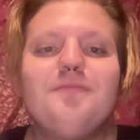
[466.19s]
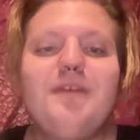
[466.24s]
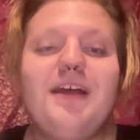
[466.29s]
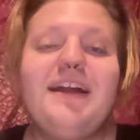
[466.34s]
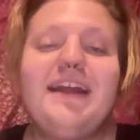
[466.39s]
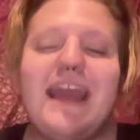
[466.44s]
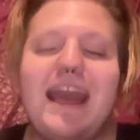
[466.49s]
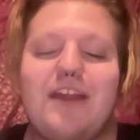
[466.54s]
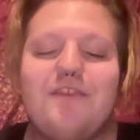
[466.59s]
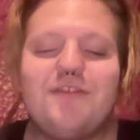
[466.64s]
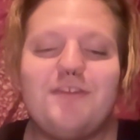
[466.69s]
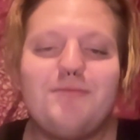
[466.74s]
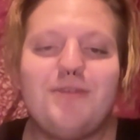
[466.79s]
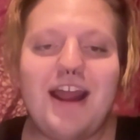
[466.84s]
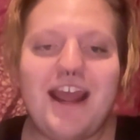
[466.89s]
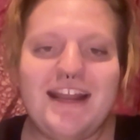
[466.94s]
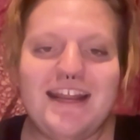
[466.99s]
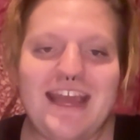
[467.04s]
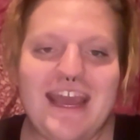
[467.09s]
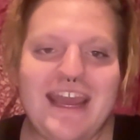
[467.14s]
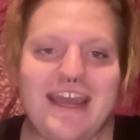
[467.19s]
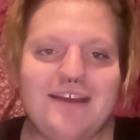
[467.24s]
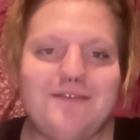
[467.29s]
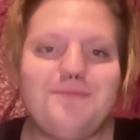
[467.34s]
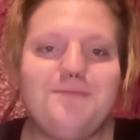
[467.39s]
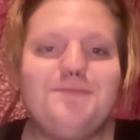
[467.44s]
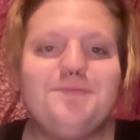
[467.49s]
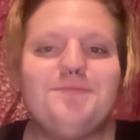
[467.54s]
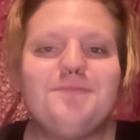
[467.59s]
again from Brian Kane,